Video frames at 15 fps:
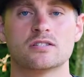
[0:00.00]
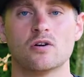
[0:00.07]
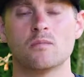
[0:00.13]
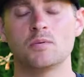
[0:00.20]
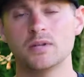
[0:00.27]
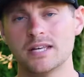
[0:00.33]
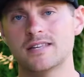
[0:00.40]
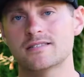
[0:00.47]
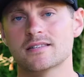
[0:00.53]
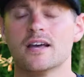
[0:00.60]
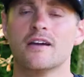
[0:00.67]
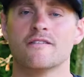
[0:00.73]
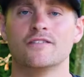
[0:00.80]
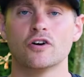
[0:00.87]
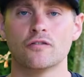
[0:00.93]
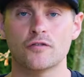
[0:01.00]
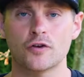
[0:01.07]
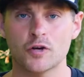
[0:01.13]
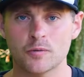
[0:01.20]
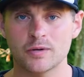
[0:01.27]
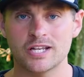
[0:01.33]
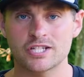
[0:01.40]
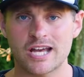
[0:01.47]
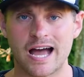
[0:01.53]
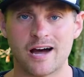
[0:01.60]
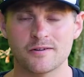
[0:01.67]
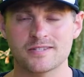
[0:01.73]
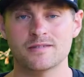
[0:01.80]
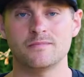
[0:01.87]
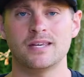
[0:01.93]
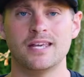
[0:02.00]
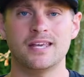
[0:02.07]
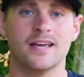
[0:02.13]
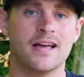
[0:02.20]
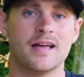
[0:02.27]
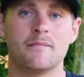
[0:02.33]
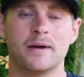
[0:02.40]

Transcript: So please feel free to reach out to me.